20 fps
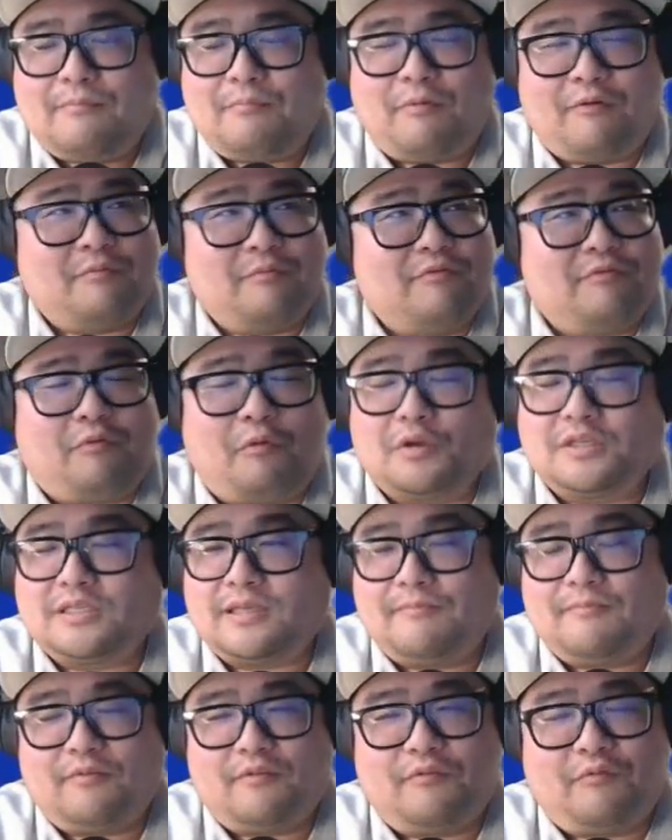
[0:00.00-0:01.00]
But for
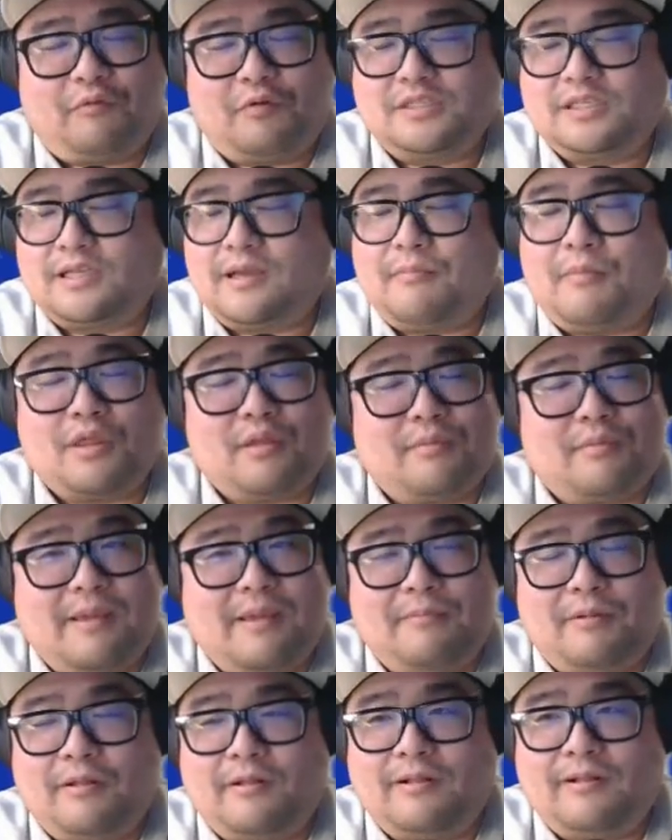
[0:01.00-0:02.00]
some other
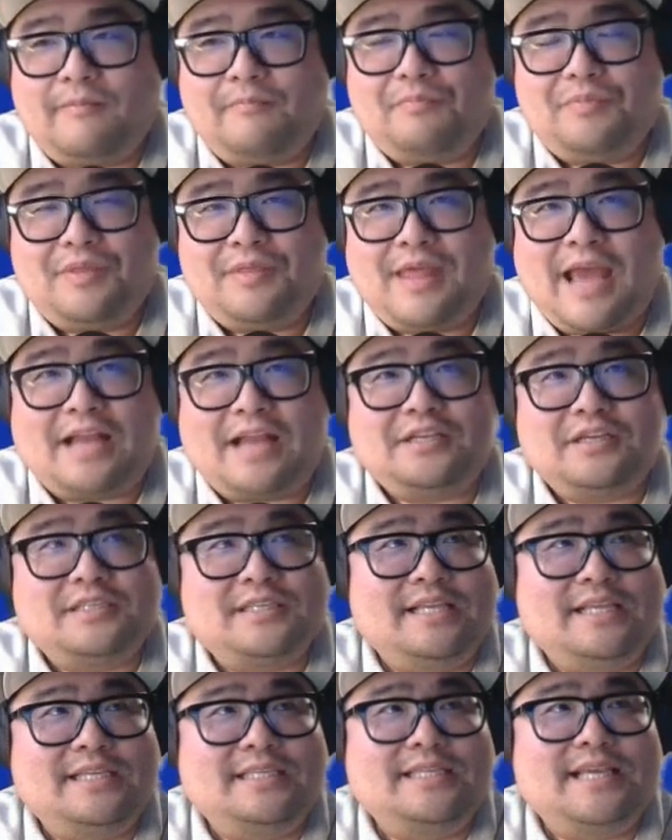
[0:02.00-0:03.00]
people, that
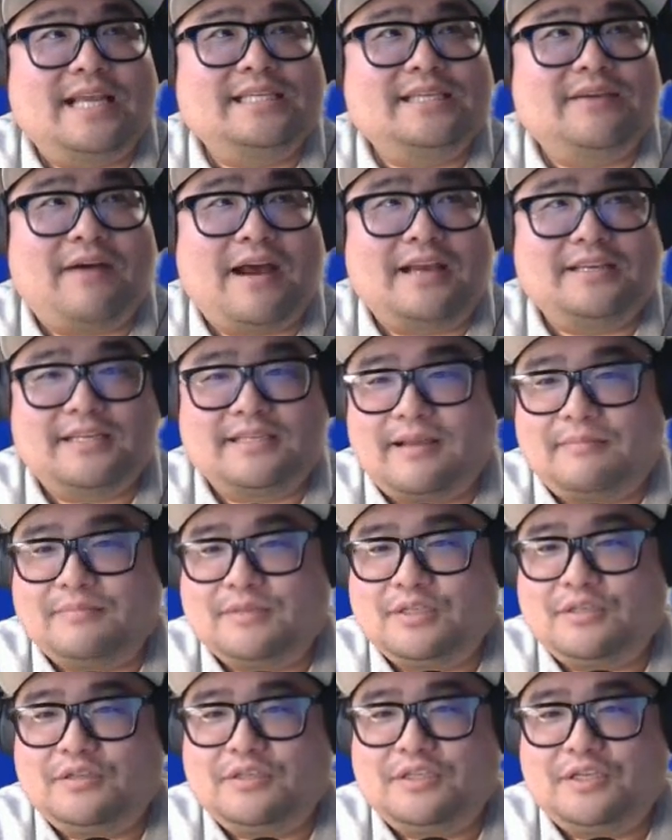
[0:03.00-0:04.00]
just incentivizes them
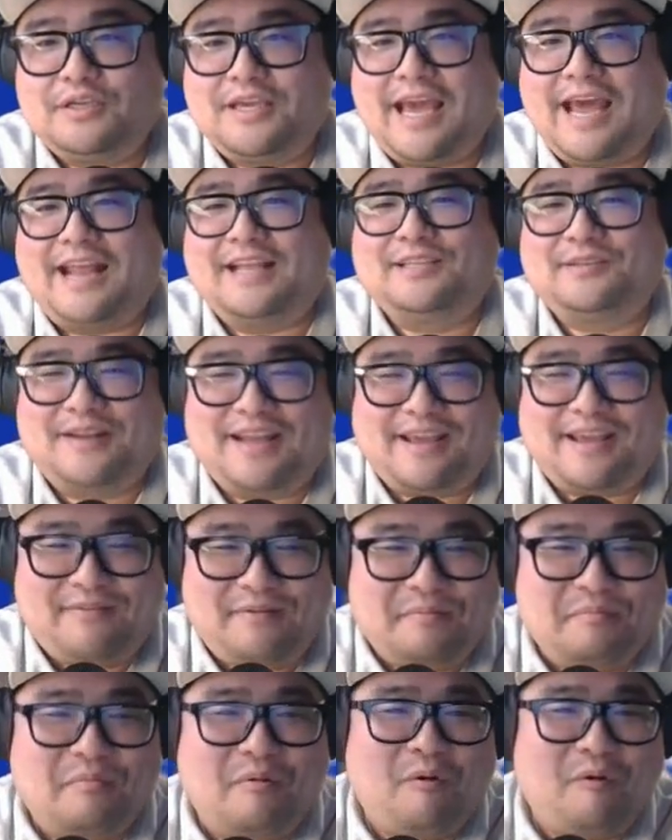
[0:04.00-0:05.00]
to get into it
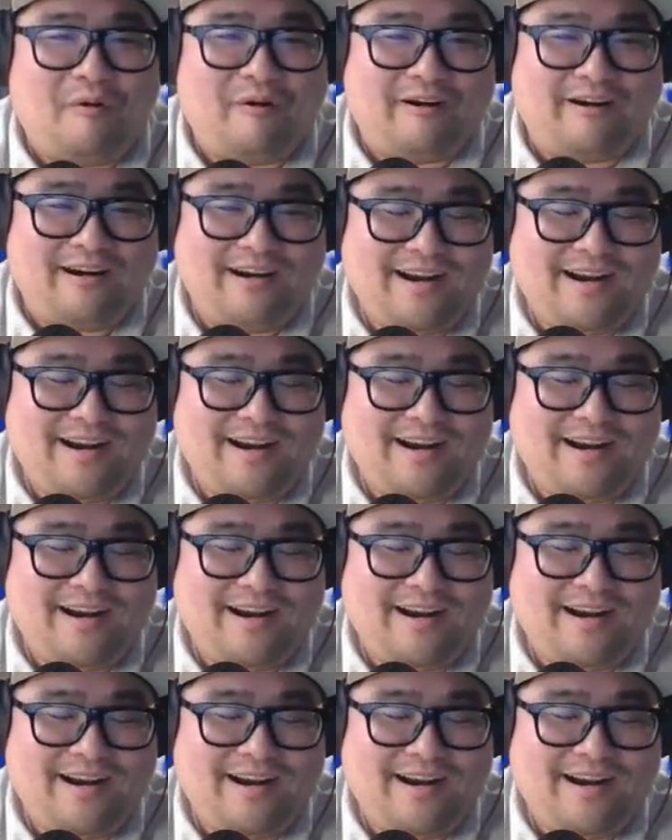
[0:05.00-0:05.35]
even more.